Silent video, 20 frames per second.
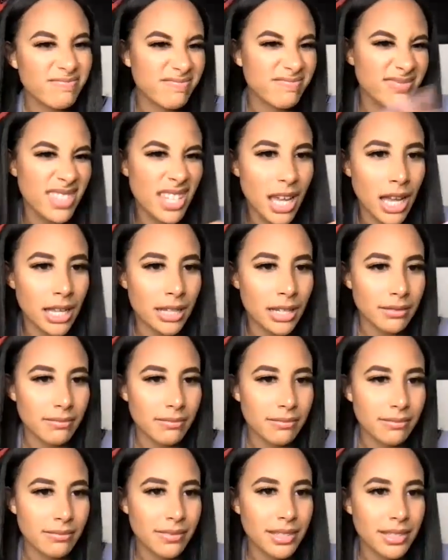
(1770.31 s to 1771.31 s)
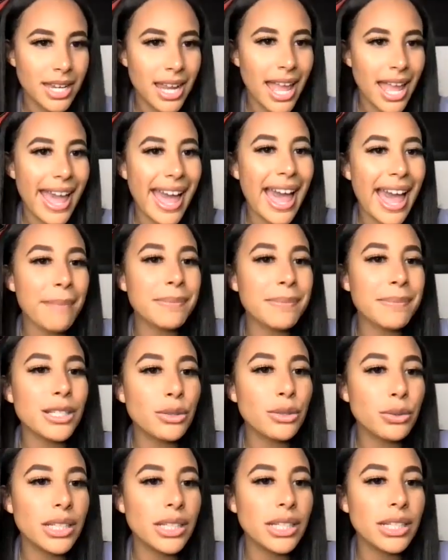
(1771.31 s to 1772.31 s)
None.
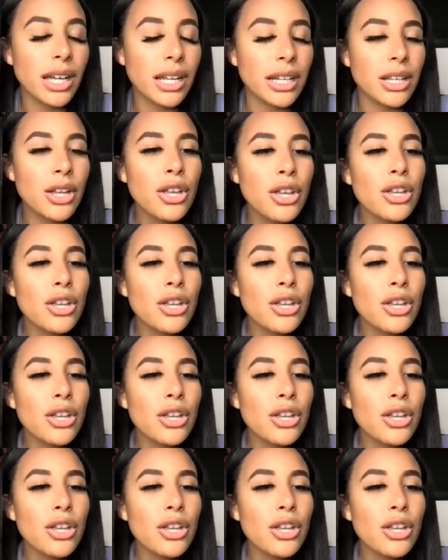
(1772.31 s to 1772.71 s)
Absolutely none.